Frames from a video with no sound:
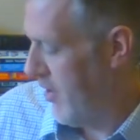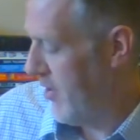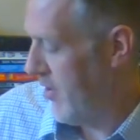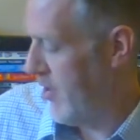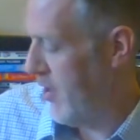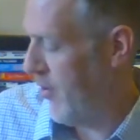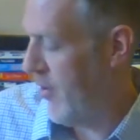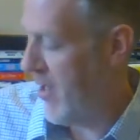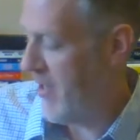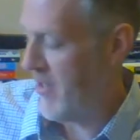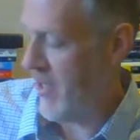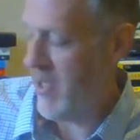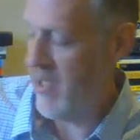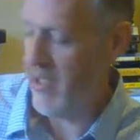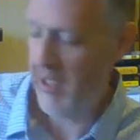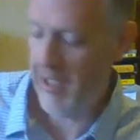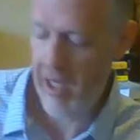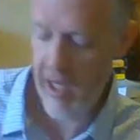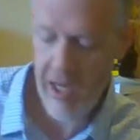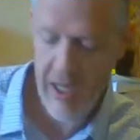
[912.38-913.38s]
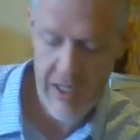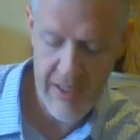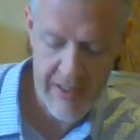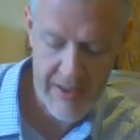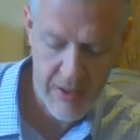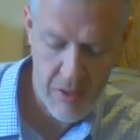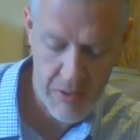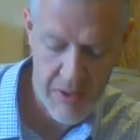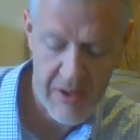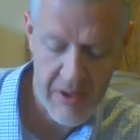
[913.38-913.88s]
So as I indicated,
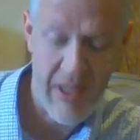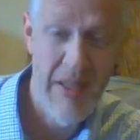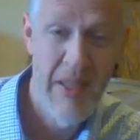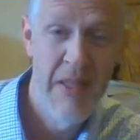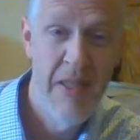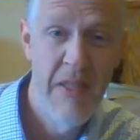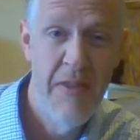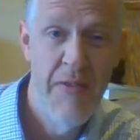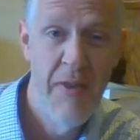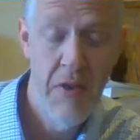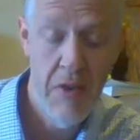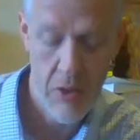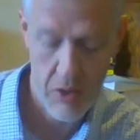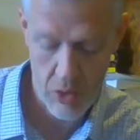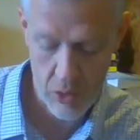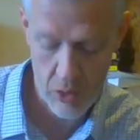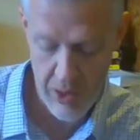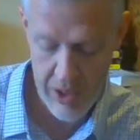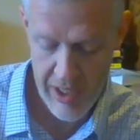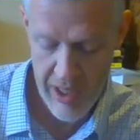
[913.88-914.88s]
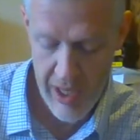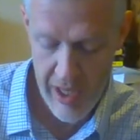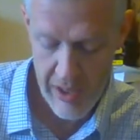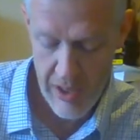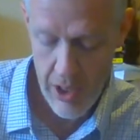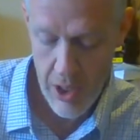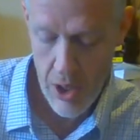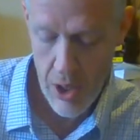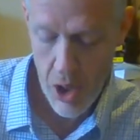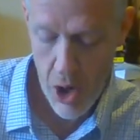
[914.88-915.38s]
so again, this is footnote
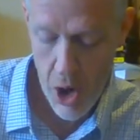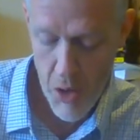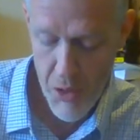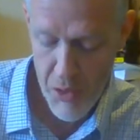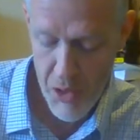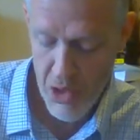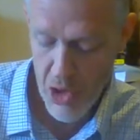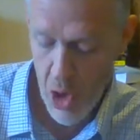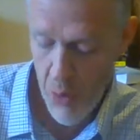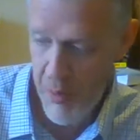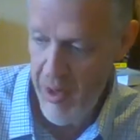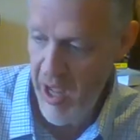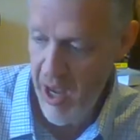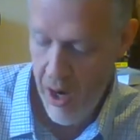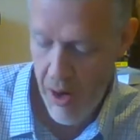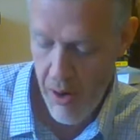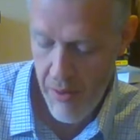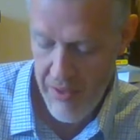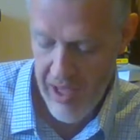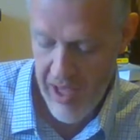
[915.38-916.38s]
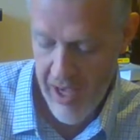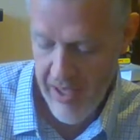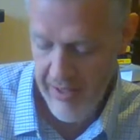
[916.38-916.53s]
twenty-eight. Arthur Schopenhauer, The